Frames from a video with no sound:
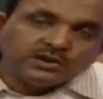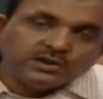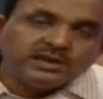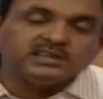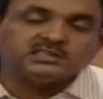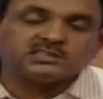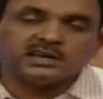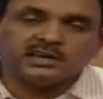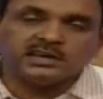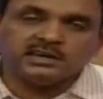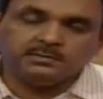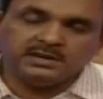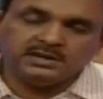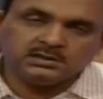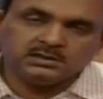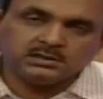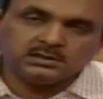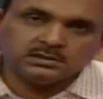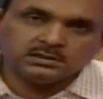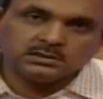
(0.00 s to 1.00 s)
3
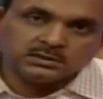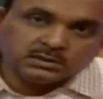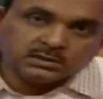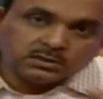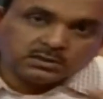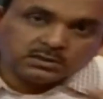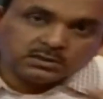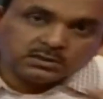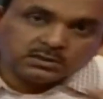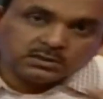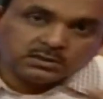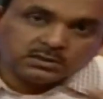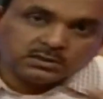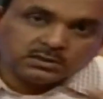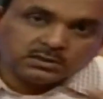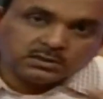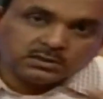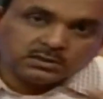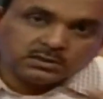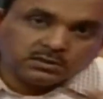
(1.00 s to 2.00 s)
assignment
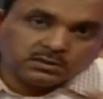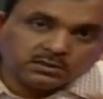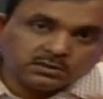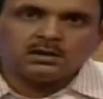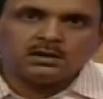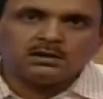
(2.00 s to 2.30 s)
questions.